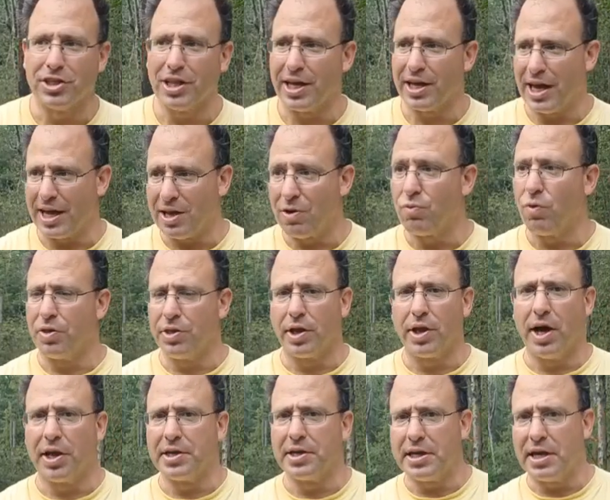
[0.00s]
Like I can run the
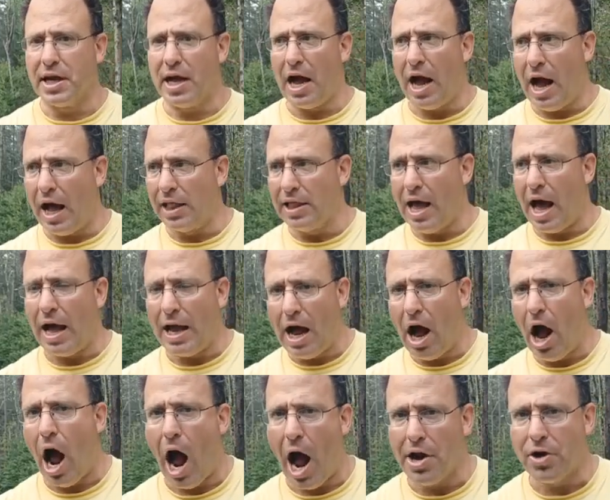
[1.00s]
gun a lot
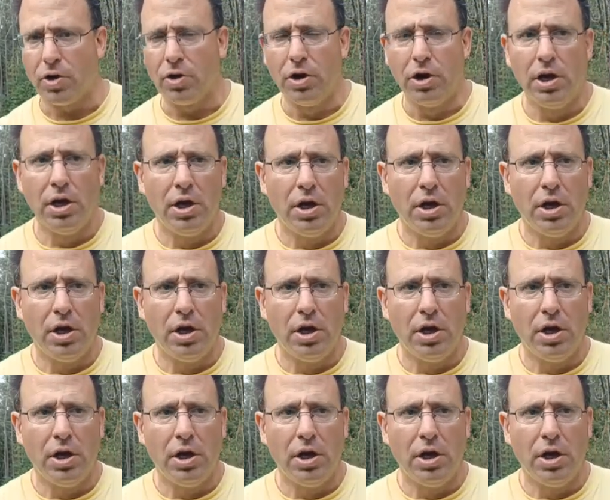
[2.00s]
hotter,